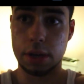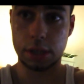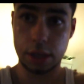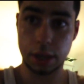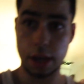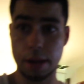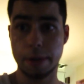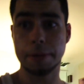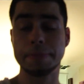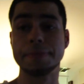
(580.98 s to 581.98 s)
me just get the
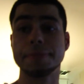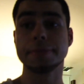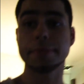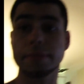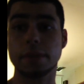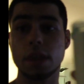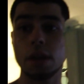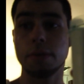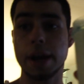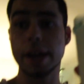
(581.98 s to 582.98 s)
camera.
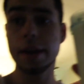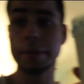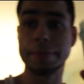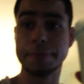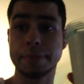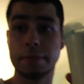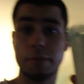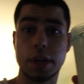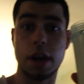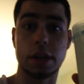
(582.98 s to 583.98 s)
Right here,
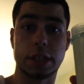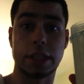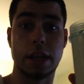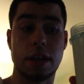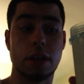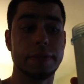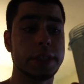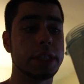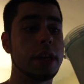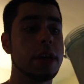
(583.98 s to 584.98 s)
we got
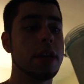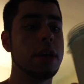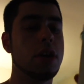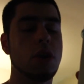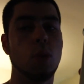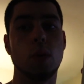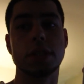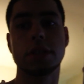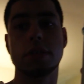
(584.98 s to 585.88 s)
ourselves 1